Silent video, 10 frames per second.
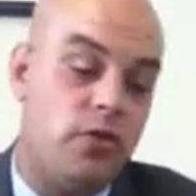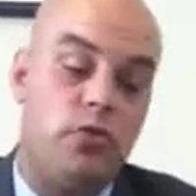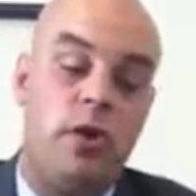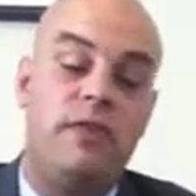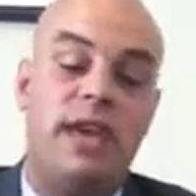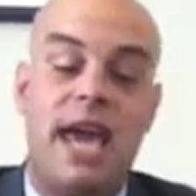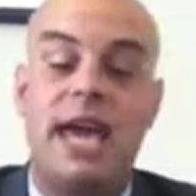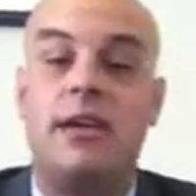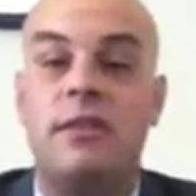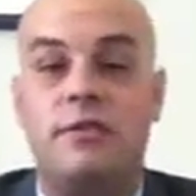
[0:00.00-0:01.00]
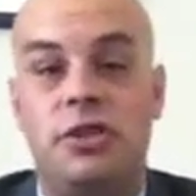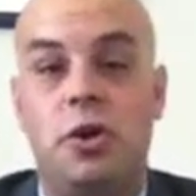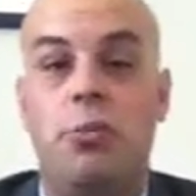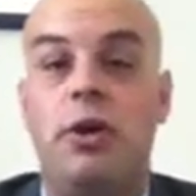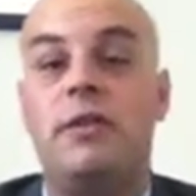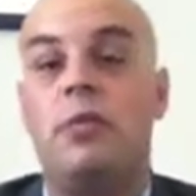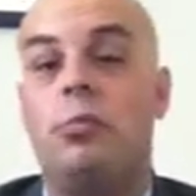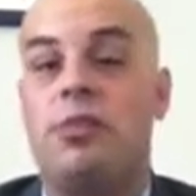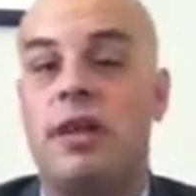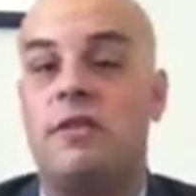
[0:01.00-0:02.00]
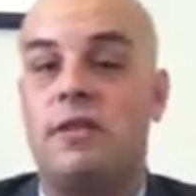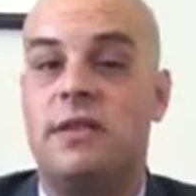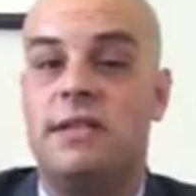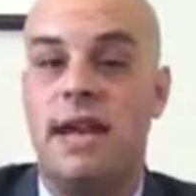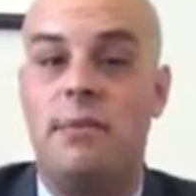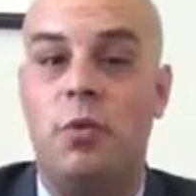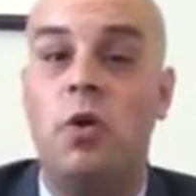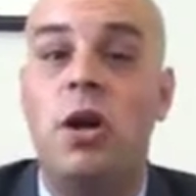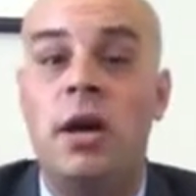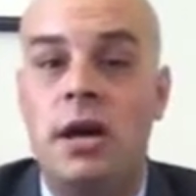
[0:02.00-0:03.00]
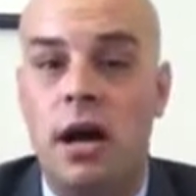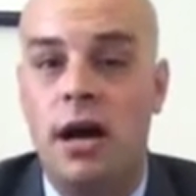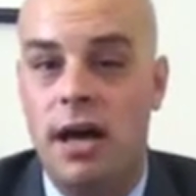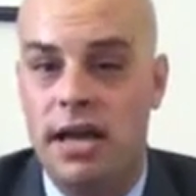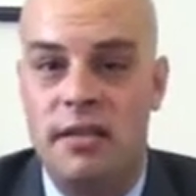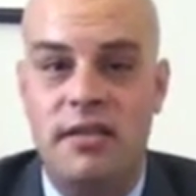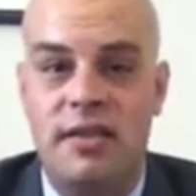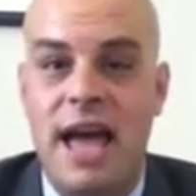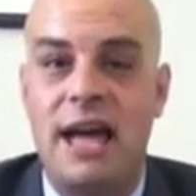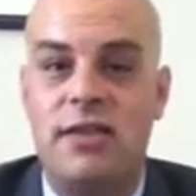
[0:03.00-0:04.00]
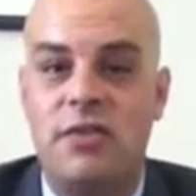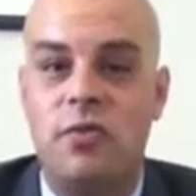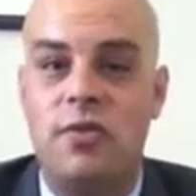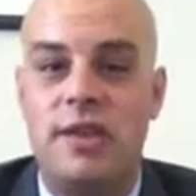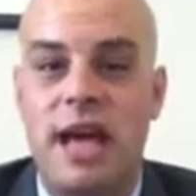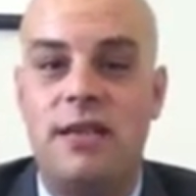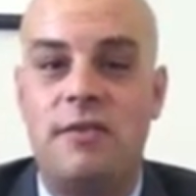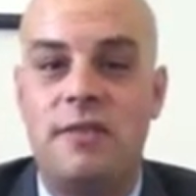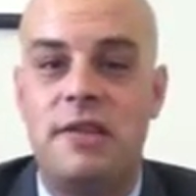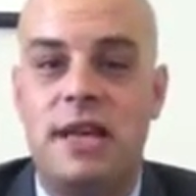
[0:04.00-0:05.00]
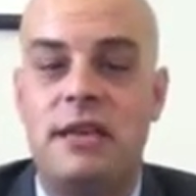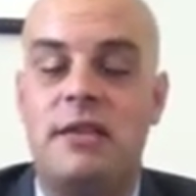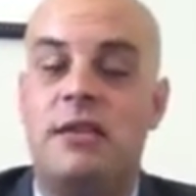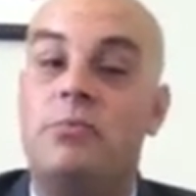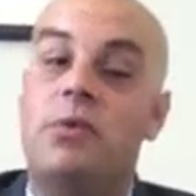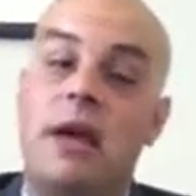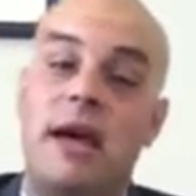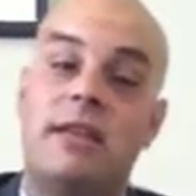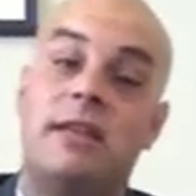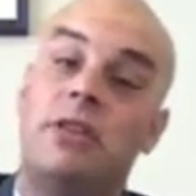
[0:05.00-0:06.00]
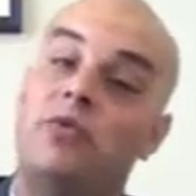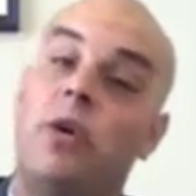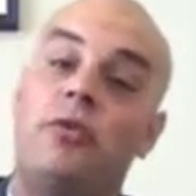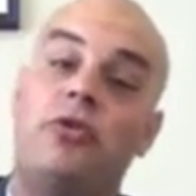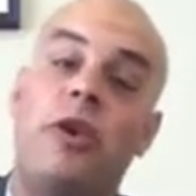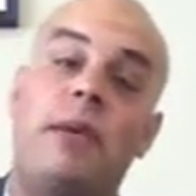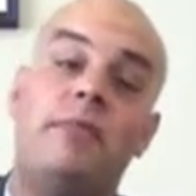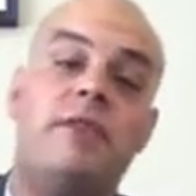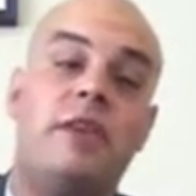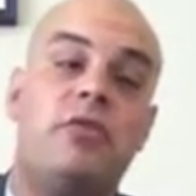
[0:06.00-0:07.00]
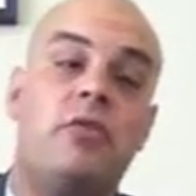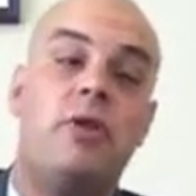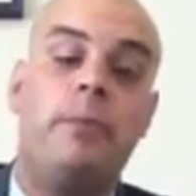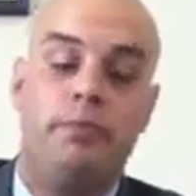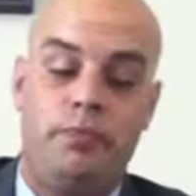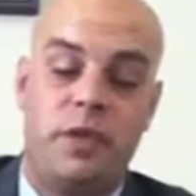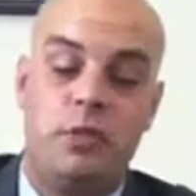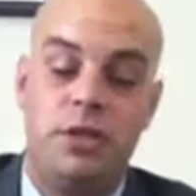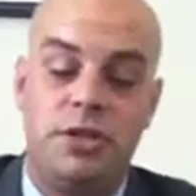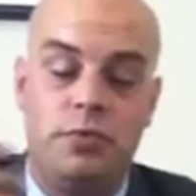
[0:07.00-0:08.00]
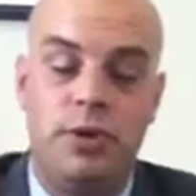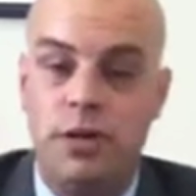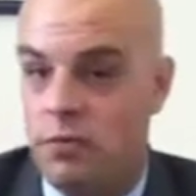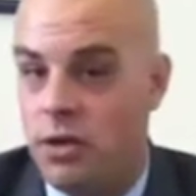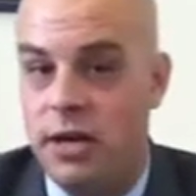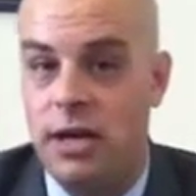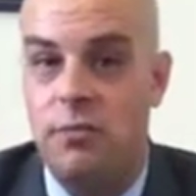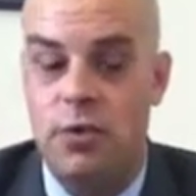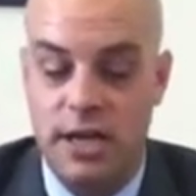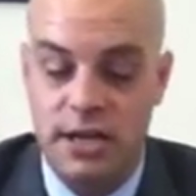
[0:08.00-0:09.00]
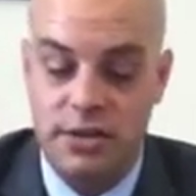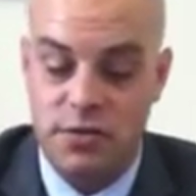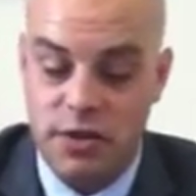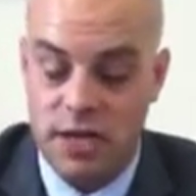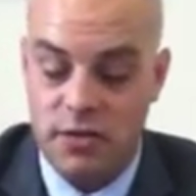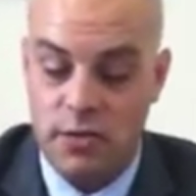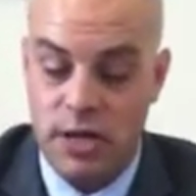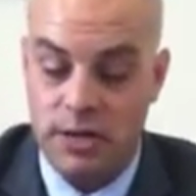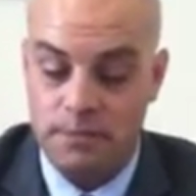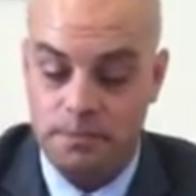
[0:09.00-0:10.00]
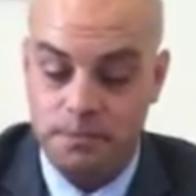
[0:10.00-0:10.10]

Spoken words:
or 12 cakes of showbread that were placed on the table in stacks, 2 stacks of 6, symbolizing the 12 tribes of Israel, which we, again, will get into next week.